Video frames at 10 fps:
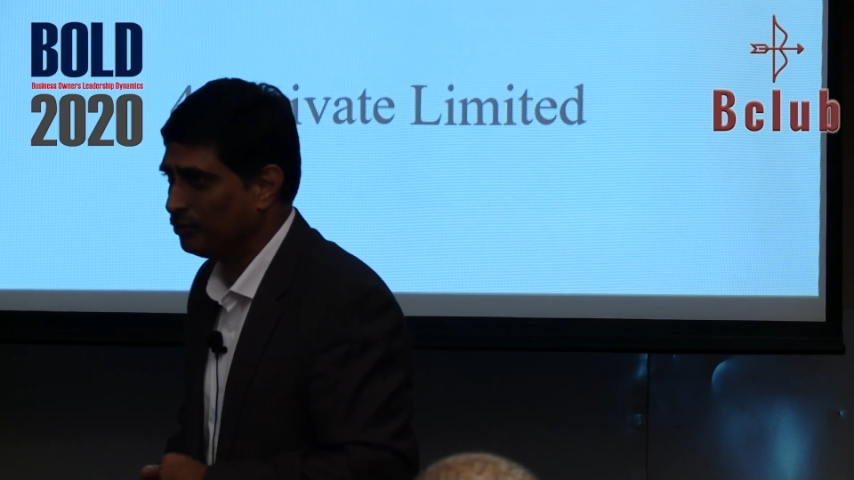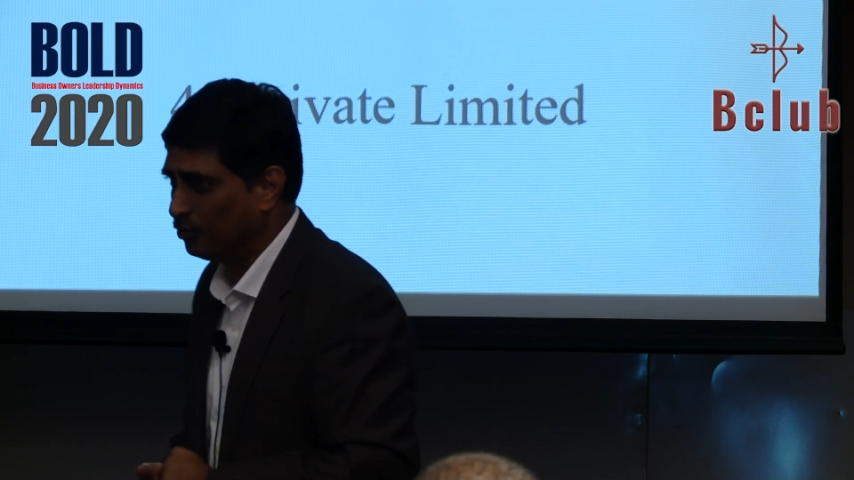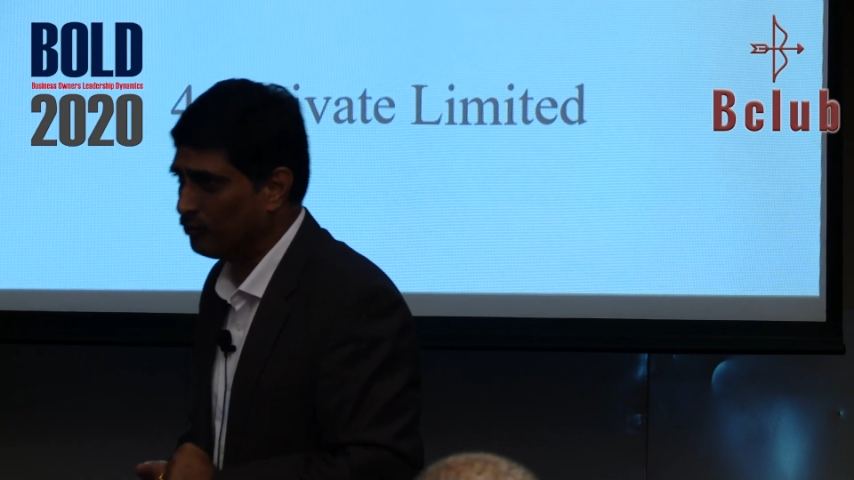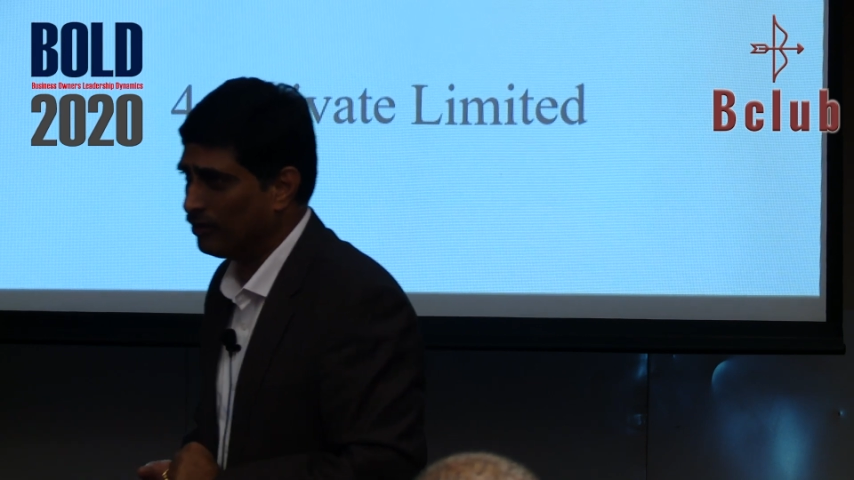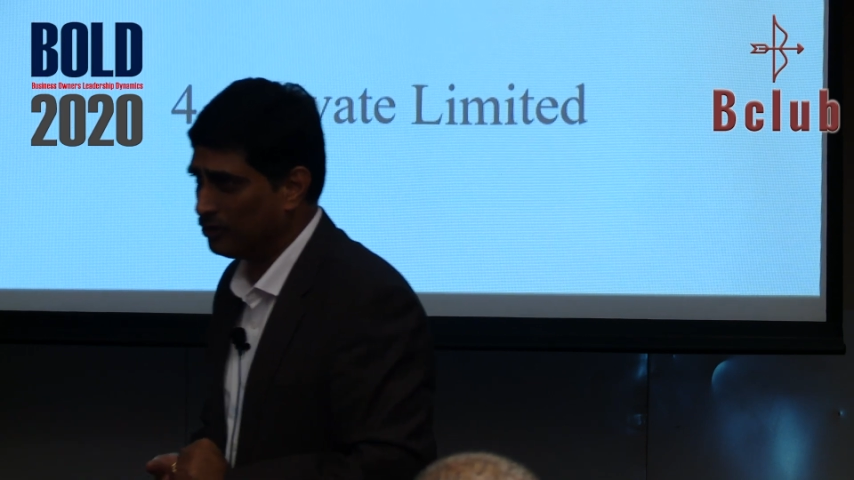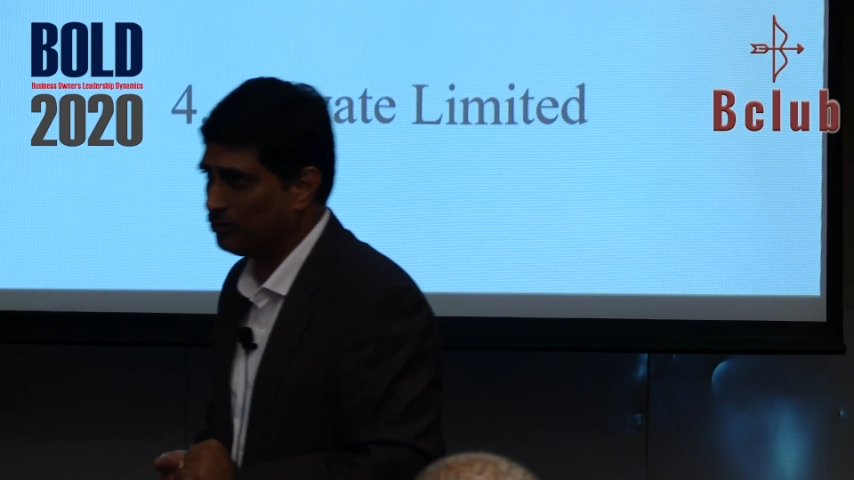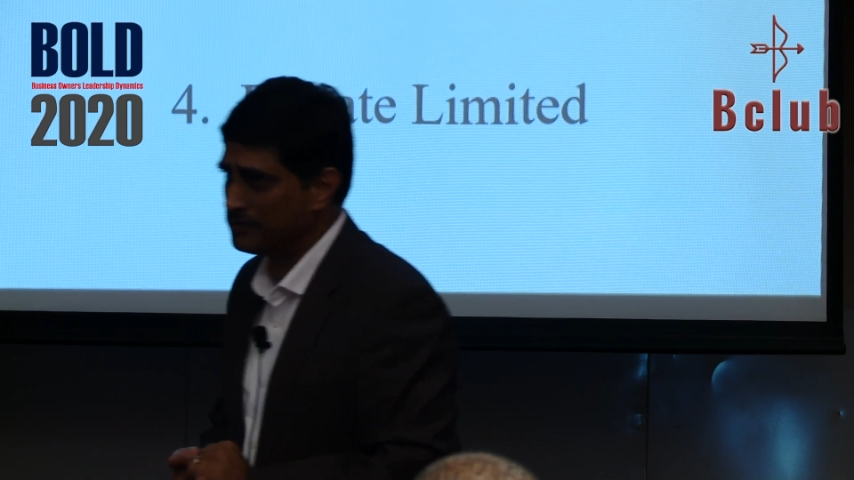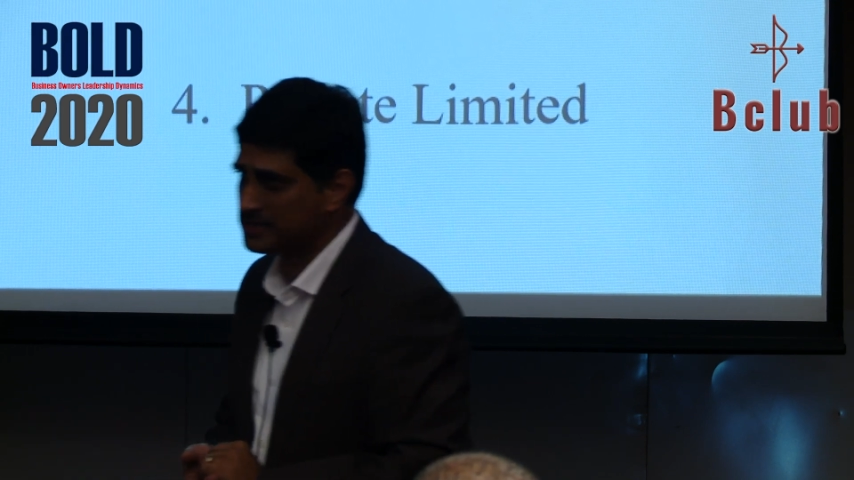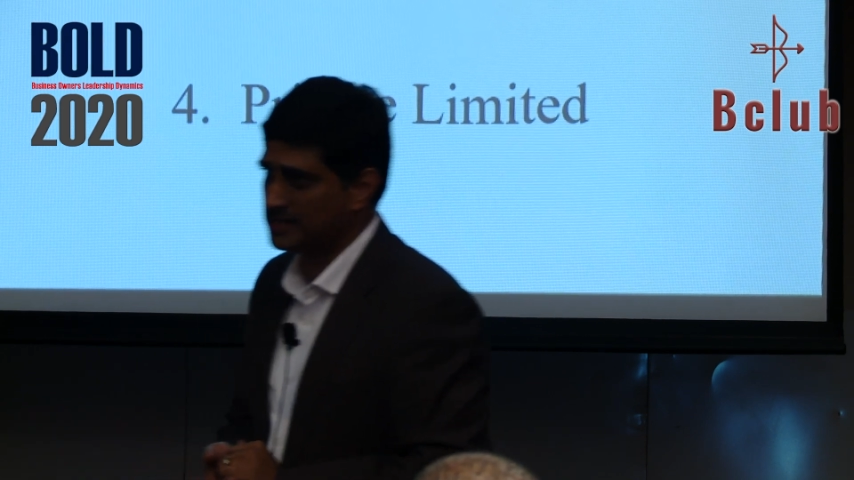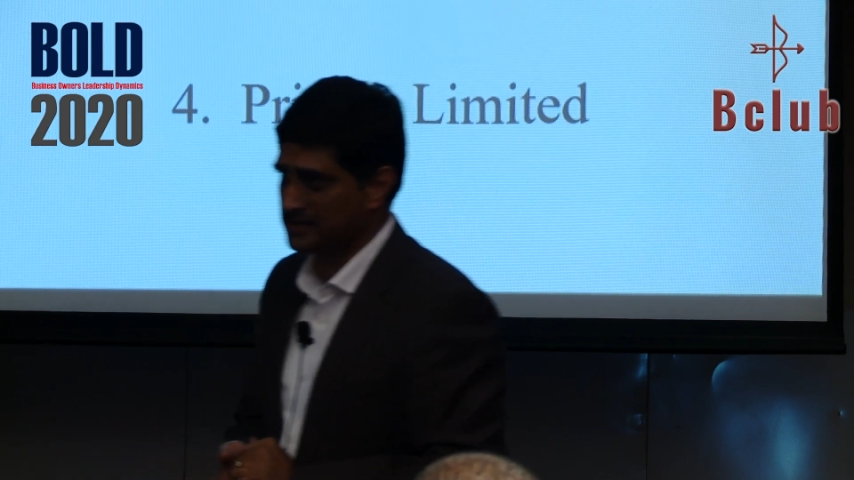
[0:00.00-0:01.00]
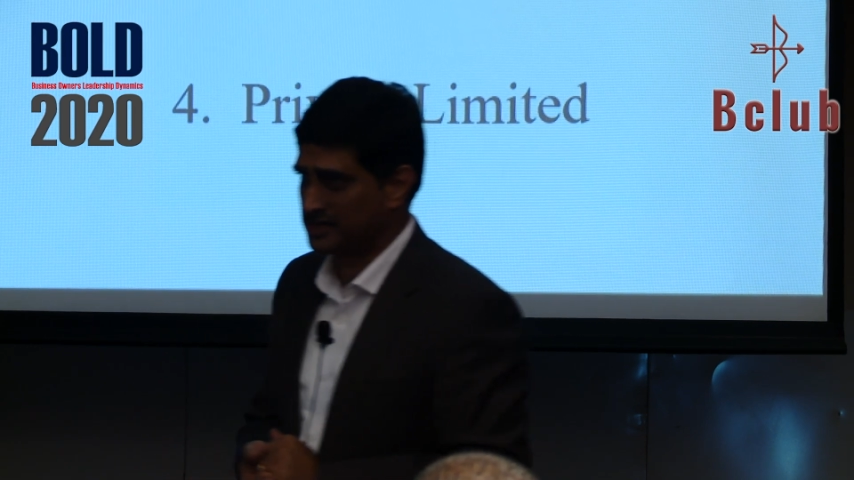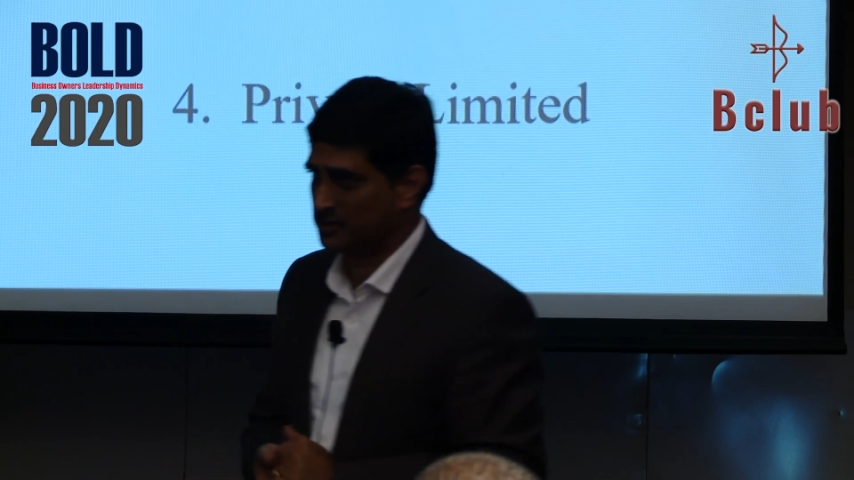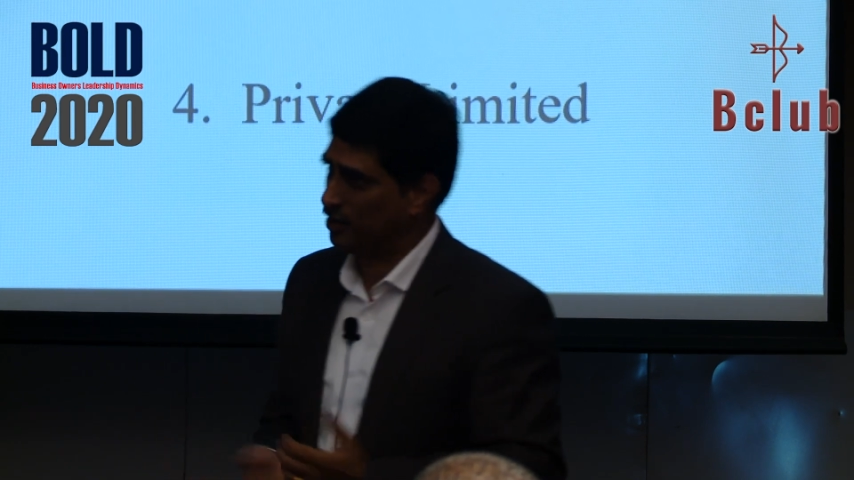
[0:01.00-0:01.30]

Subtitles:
you don't want to do business.